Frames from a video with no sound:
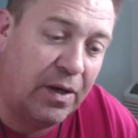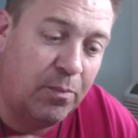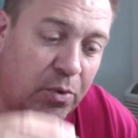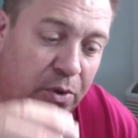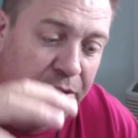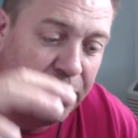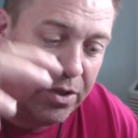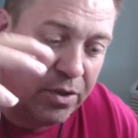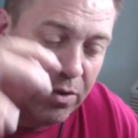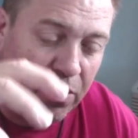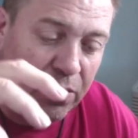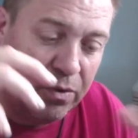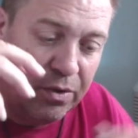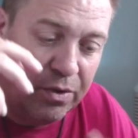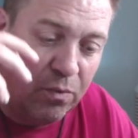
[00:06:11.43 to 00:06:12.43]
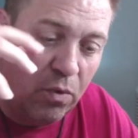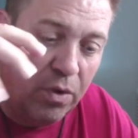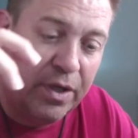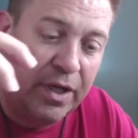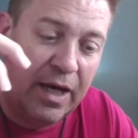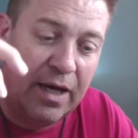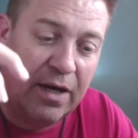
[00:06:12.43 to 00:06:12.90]
I put the the
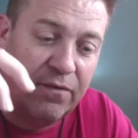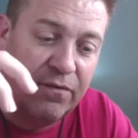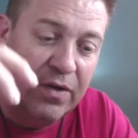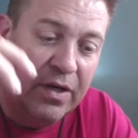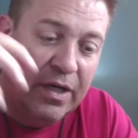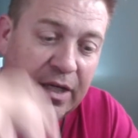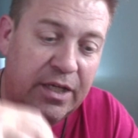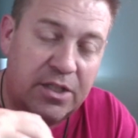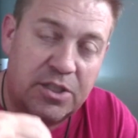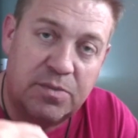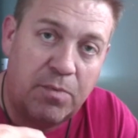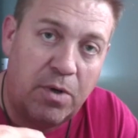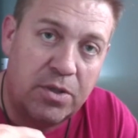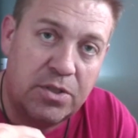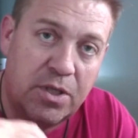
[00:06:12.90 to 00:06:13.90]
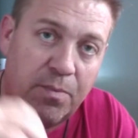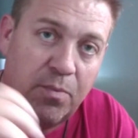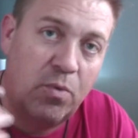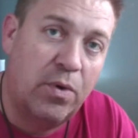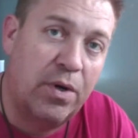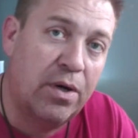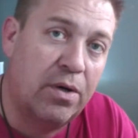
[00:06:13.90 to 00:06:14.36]
one half in a small
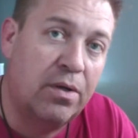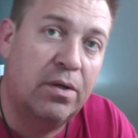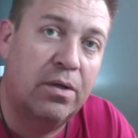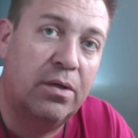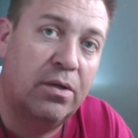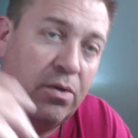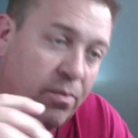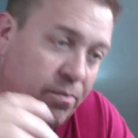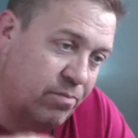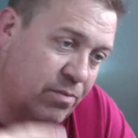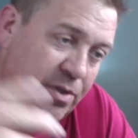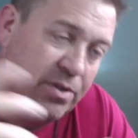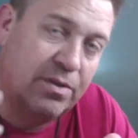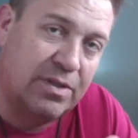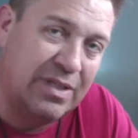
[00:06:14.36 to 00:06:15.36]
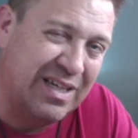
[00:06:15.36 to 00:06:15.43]
Tupperware or uh,